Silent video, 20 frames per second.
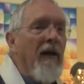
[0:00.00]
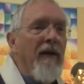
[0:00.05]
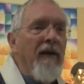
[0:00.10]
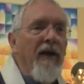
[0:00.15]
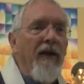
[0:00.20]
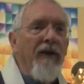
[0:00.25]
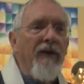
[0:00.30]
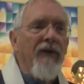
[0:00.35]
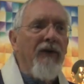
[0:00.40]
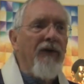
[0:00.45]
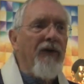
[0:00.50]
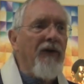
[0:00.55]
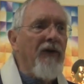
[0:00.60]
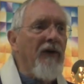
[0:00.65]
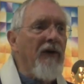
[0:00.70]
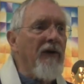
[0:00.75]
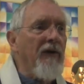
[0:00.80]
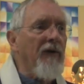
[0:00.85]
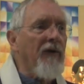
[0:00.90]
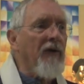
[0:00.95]
There's a
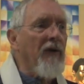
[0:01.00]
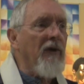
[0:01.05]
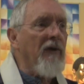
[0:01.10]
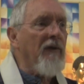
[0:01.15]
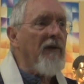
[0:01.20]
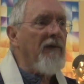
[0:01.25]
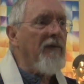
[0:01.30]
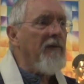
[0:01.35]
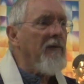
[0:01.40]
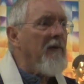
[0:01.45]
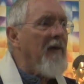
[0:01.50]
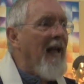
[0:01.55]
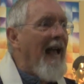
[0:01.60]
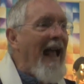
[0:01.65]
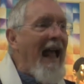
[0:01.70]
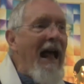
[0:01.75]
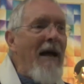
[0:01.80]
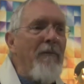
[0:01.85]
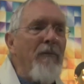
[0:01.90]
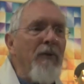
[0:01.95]
certain sort of
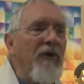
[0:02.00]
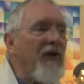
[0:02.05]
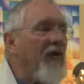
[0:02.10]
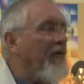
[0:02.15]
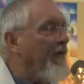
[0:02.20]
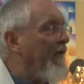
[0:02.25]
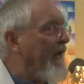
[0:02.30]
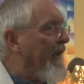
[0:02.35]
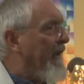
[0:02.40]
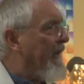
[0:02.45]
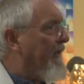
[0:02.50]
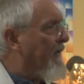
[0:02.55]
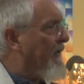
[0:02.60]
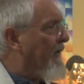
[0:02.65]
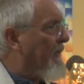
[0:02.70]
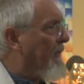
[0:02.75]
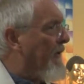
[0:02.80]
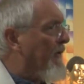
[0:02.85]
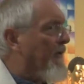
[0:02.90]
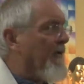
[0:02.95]
atmosphere
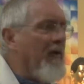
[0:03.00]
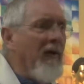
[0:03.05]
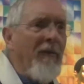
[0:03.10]
to us.